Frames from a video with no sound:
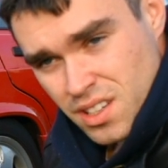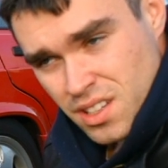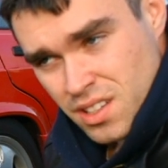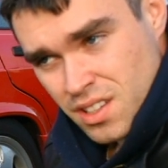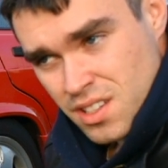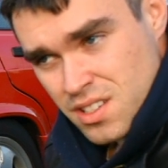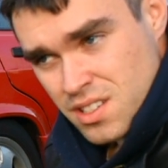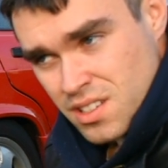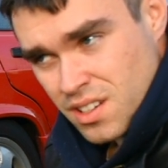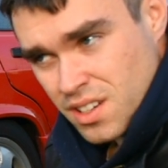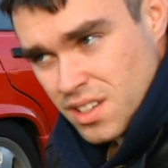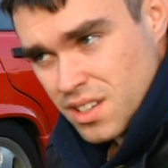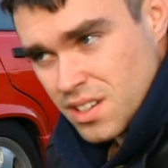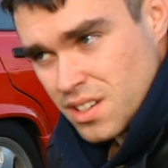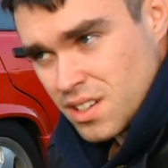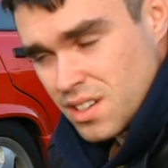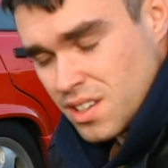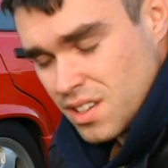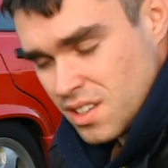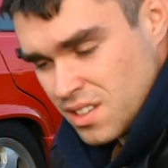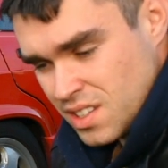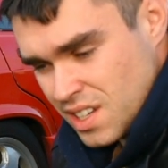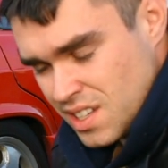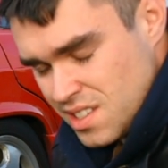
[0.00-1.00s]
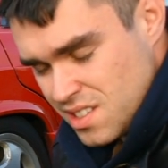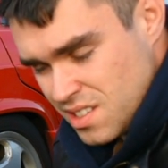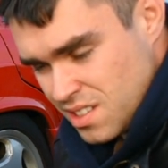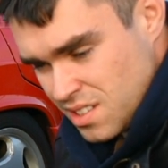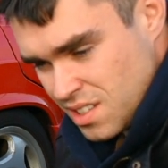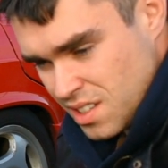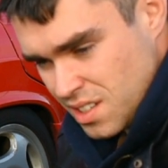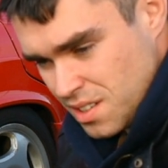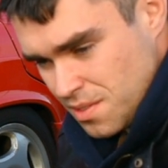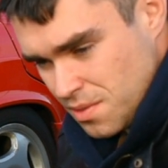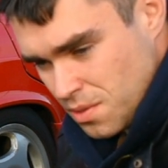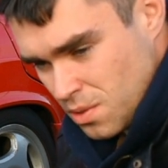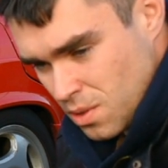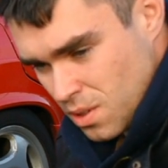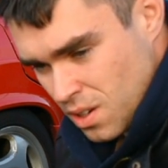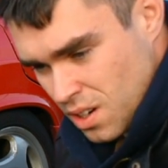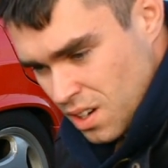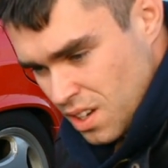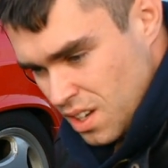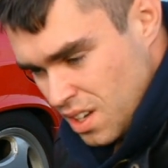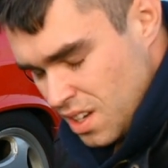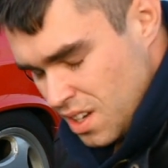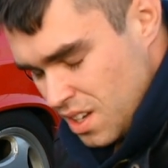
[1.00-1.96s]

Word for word: in the junkyard, 1994.